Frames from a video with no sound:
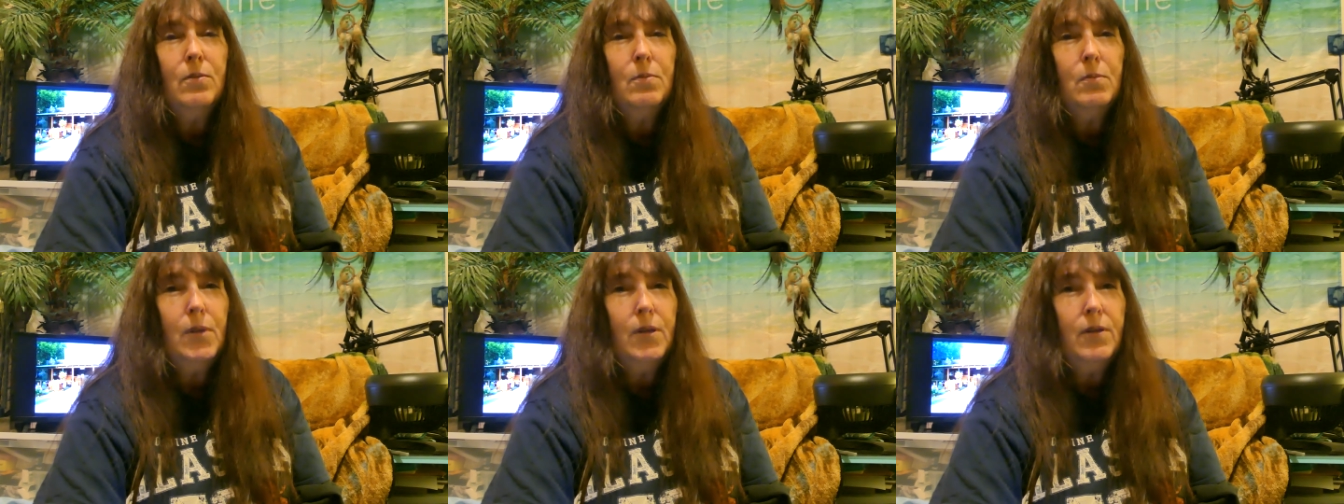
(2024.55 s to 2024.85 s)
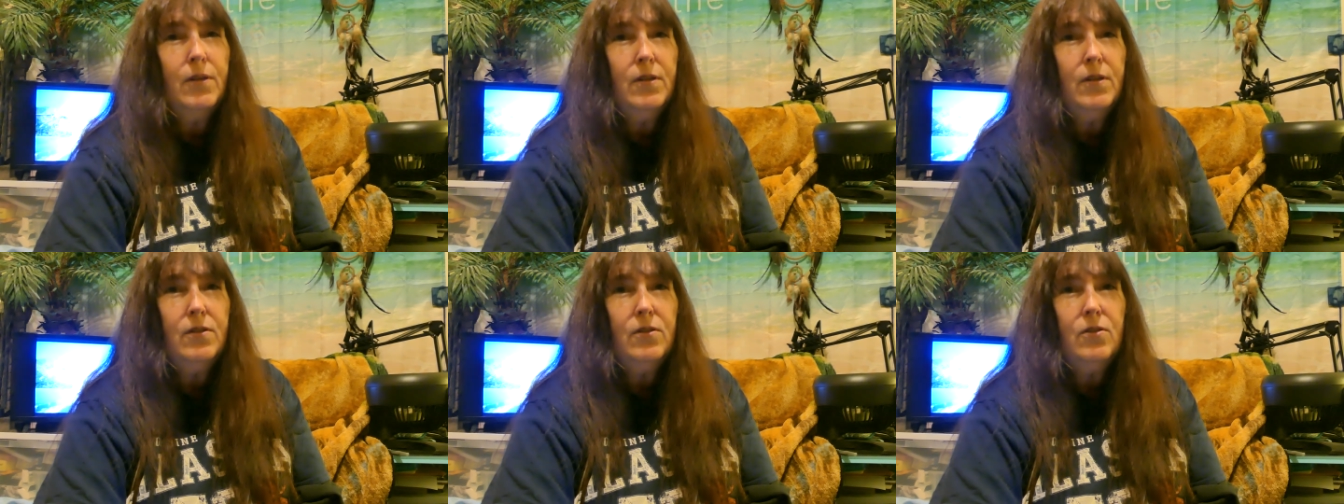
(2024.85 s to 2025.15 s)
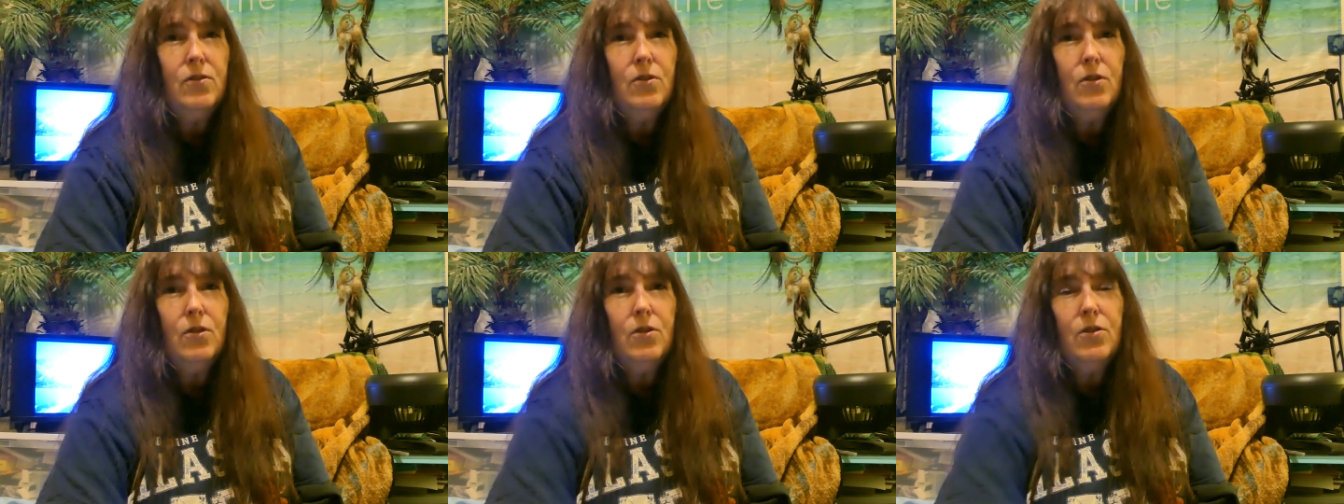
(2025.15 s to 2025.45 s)

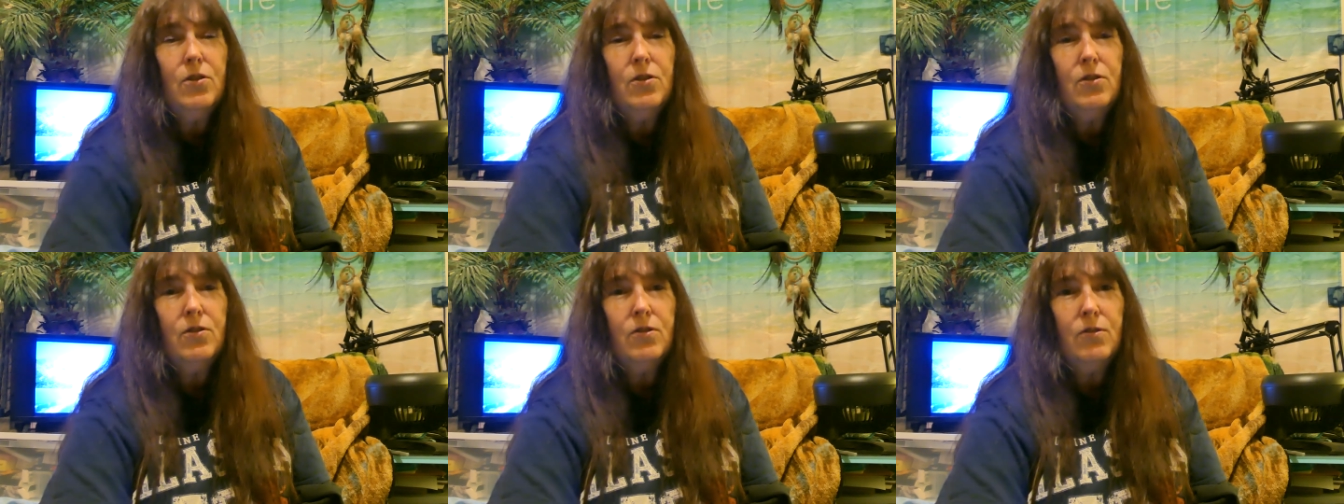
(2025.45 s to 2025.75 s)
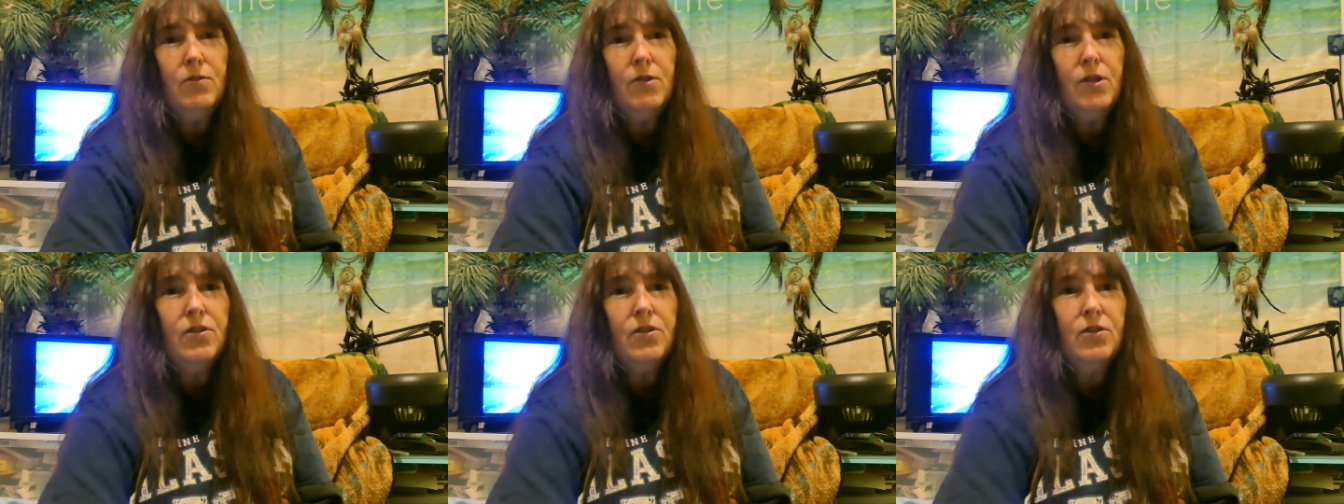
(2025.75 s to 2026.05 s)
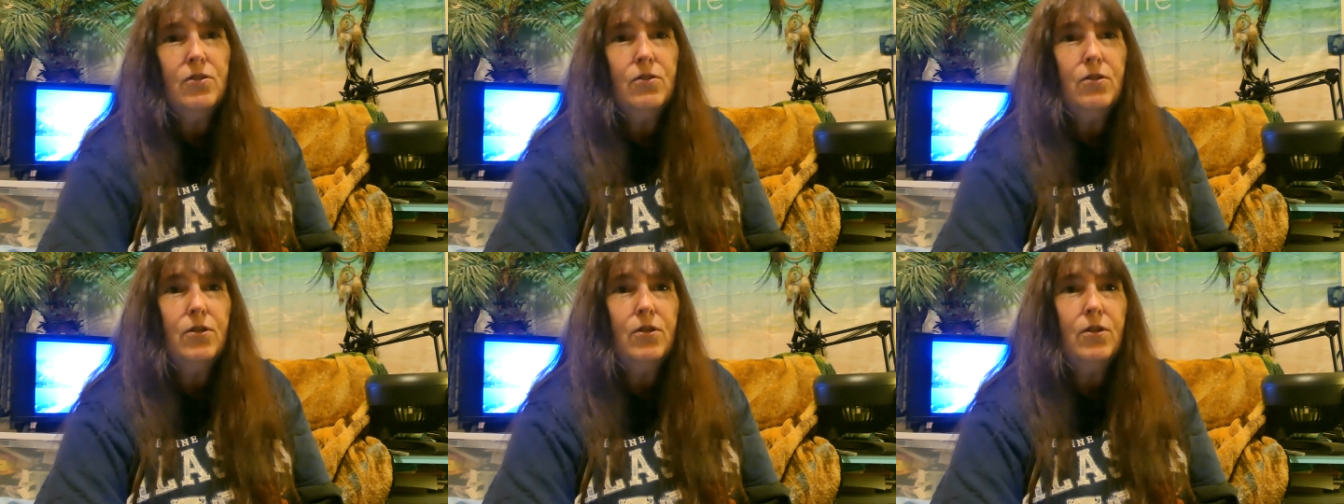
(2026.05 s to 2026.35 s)
Methodist Church, there's a
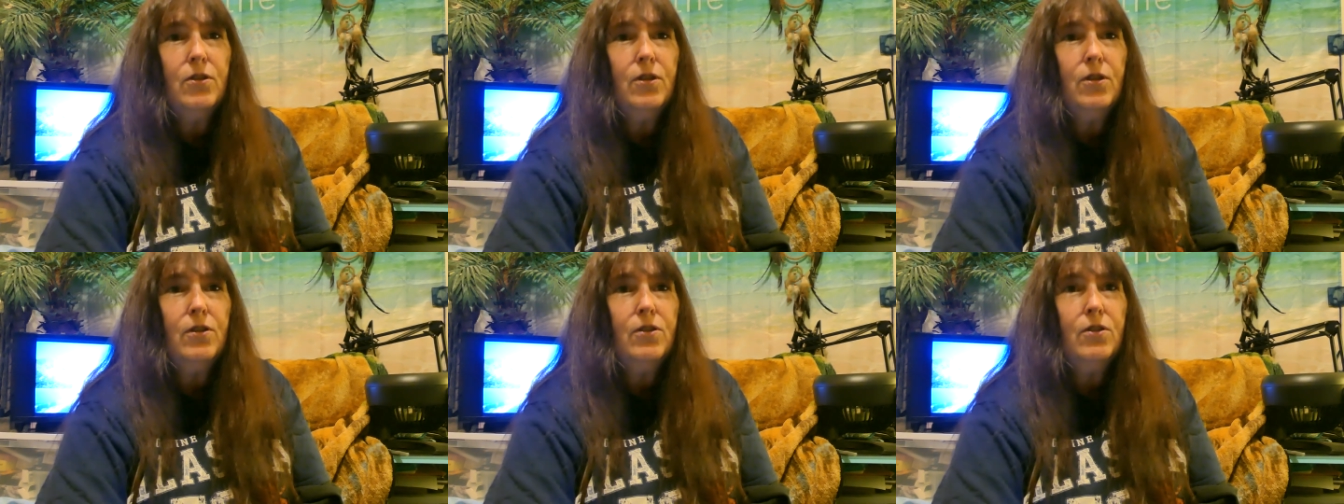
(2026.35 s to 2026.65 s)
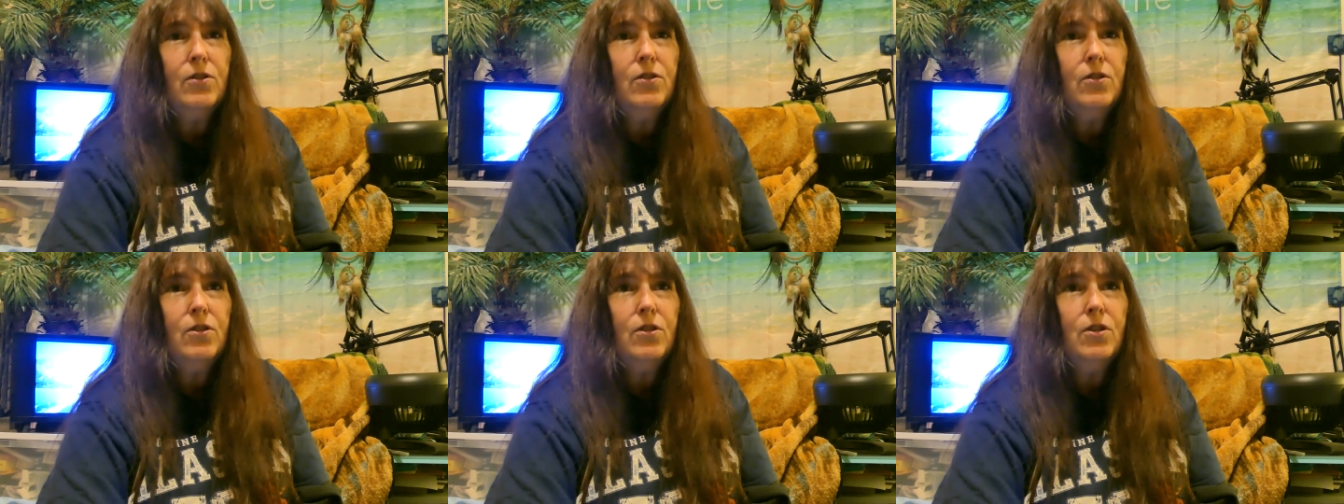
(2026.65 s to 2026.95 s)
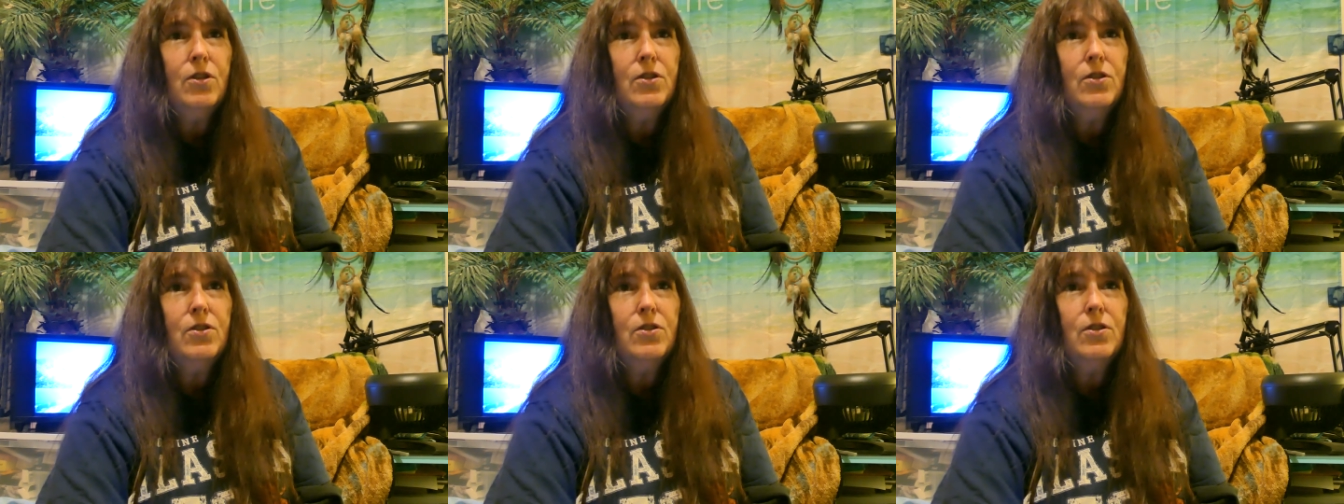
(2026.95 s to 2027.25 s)
Russian Orthodox
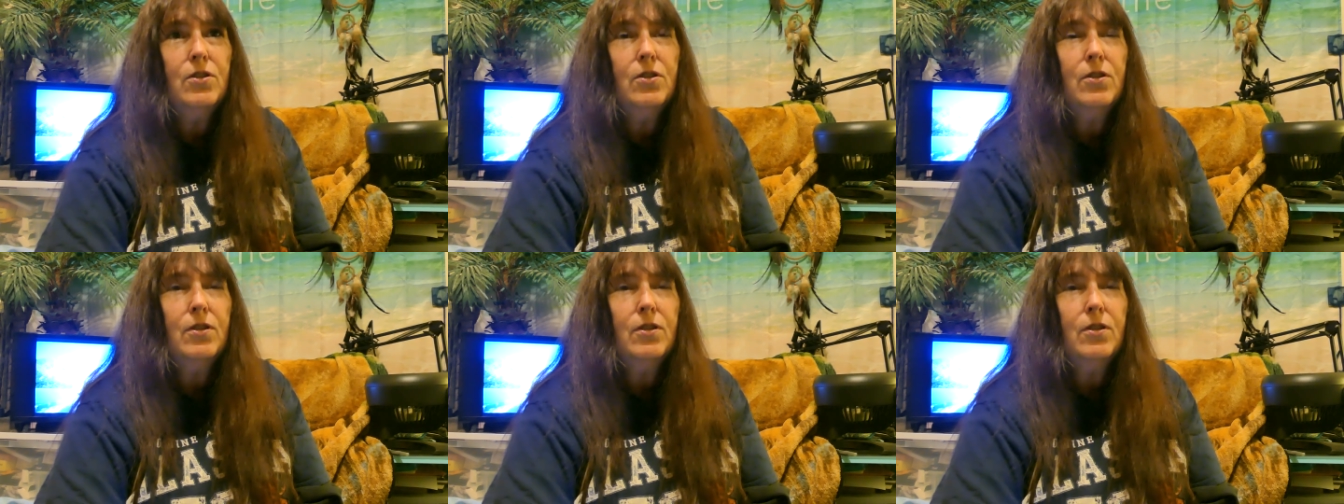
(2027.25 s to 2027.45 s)
Church,